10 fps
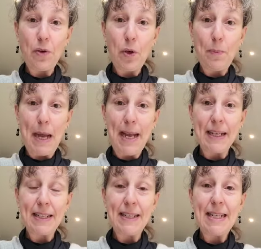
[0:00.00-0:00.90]
on your
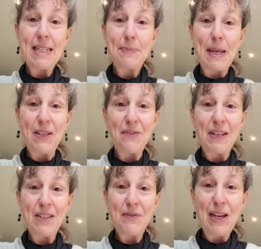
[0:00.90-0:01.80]
back, knees bent,
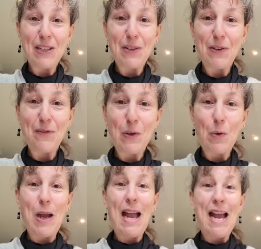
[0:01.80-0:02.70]
feet flat on the
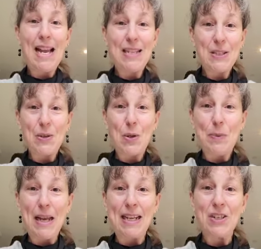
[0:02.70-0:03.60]
floor, hands on your
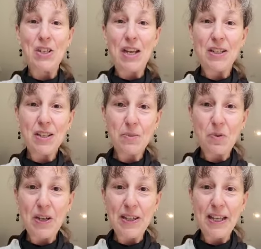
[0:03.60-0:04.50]
belly, gentle
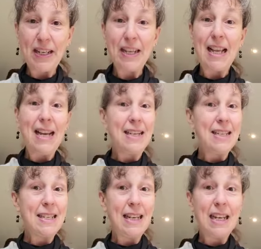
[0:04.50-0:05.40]
breathing,
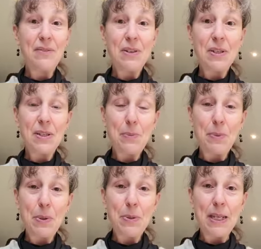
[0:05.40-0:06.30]
listening even to some
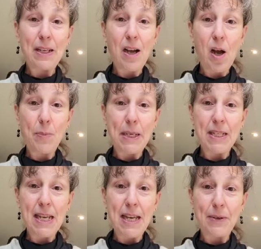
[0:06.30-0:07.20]
music calming
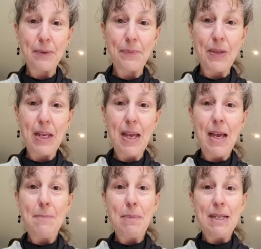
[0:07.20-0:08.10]
down.
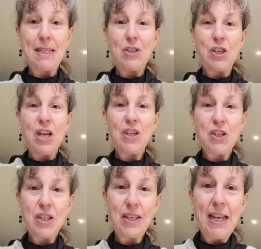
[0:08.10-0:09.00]
My
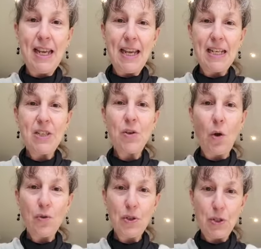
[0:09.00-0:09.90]
suggestion is
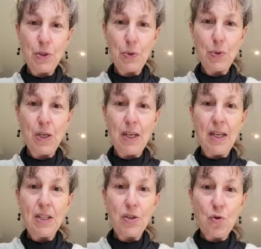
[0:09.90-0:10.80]
not to do
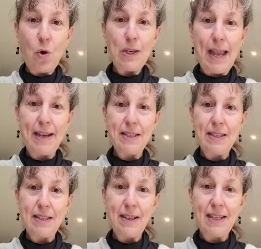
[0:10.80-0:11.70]
strong
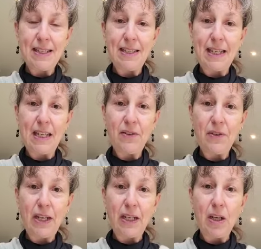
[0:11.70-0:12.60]
exercise in the
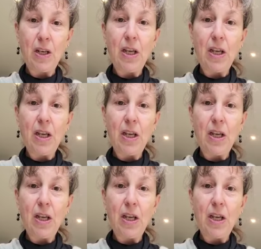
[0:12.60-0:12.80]
evening.